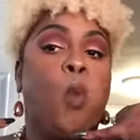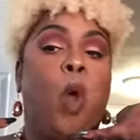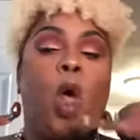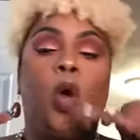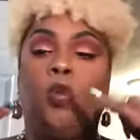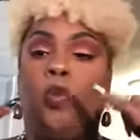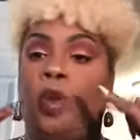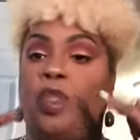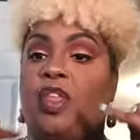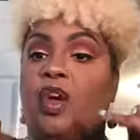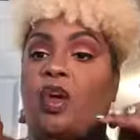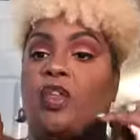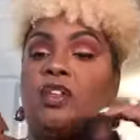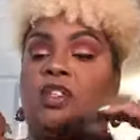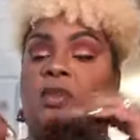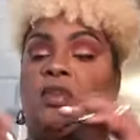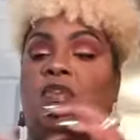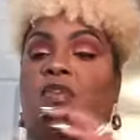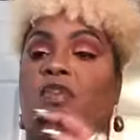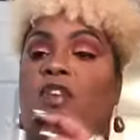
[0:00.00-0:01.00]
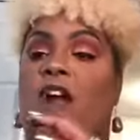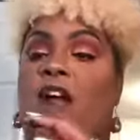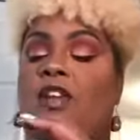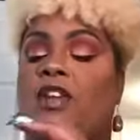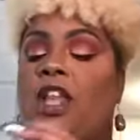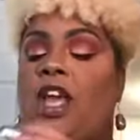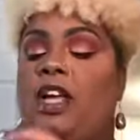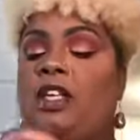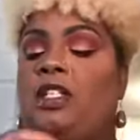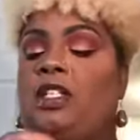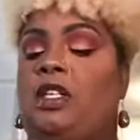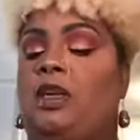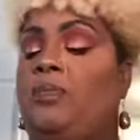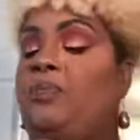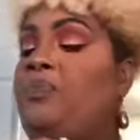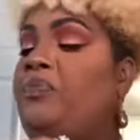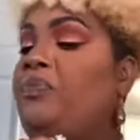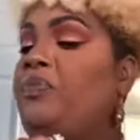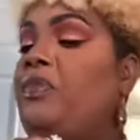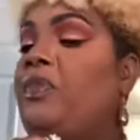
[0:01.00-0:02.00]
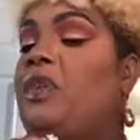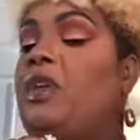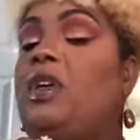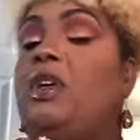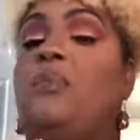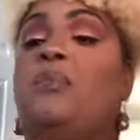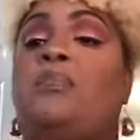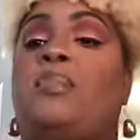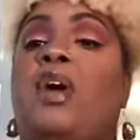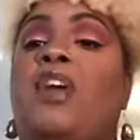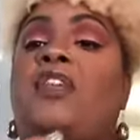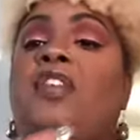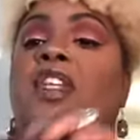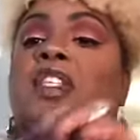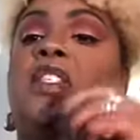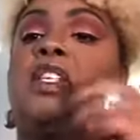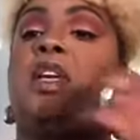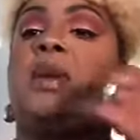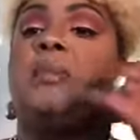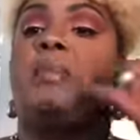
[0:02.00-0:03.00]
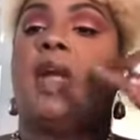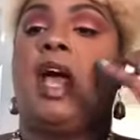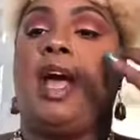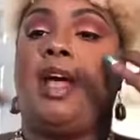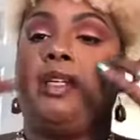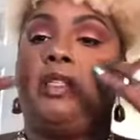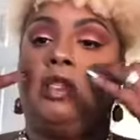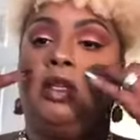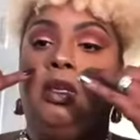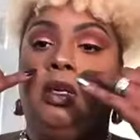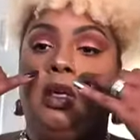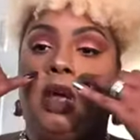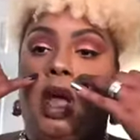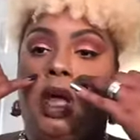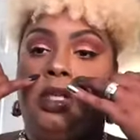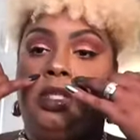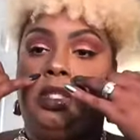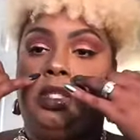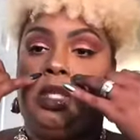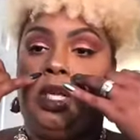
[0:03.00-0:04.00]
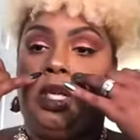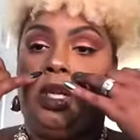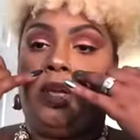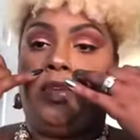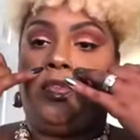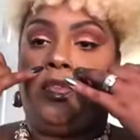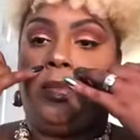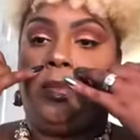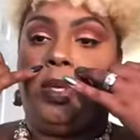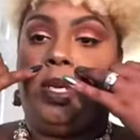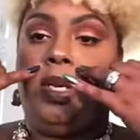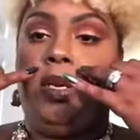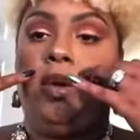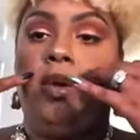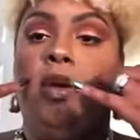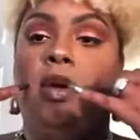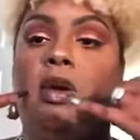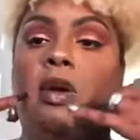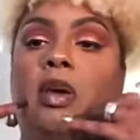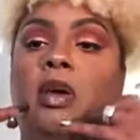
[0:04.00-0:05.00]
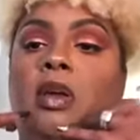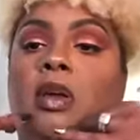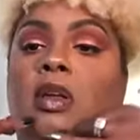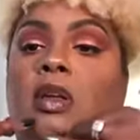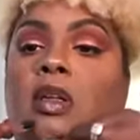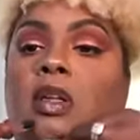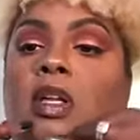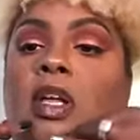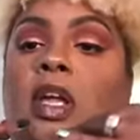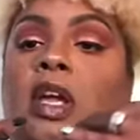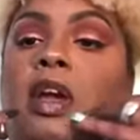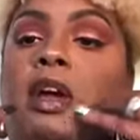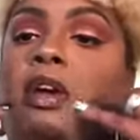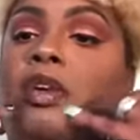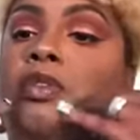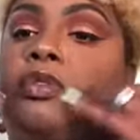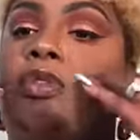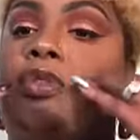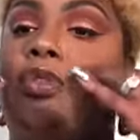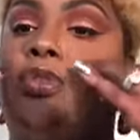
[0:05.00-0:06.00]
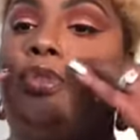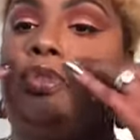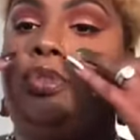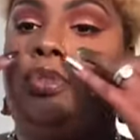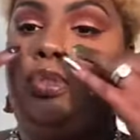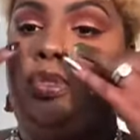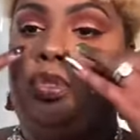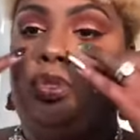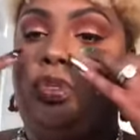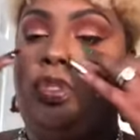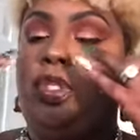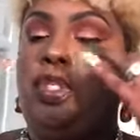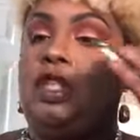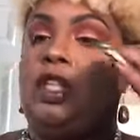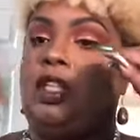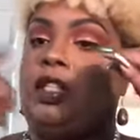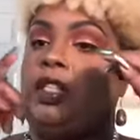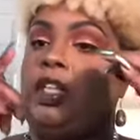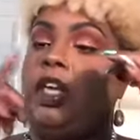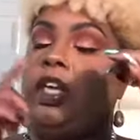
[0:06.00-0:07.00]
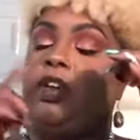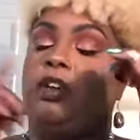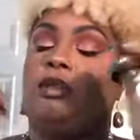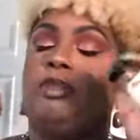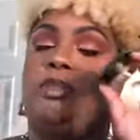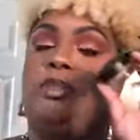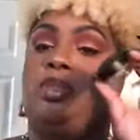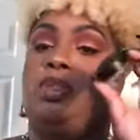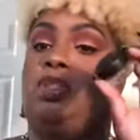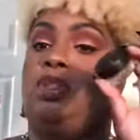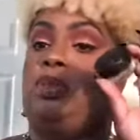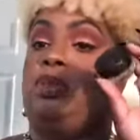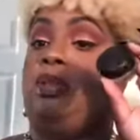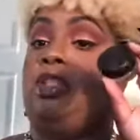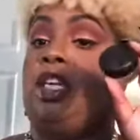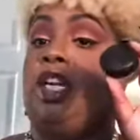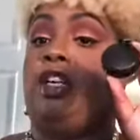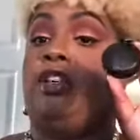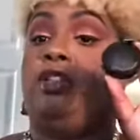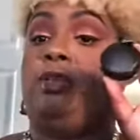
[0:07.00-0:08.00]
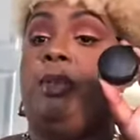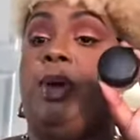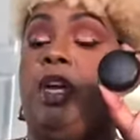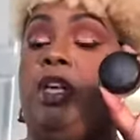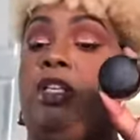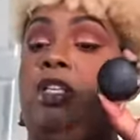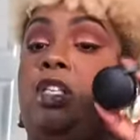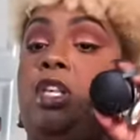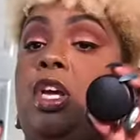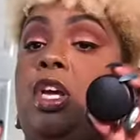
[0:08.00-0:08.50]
with all this frown line. Perfect tip, guys. I just take it from here to here. Just take your sponge,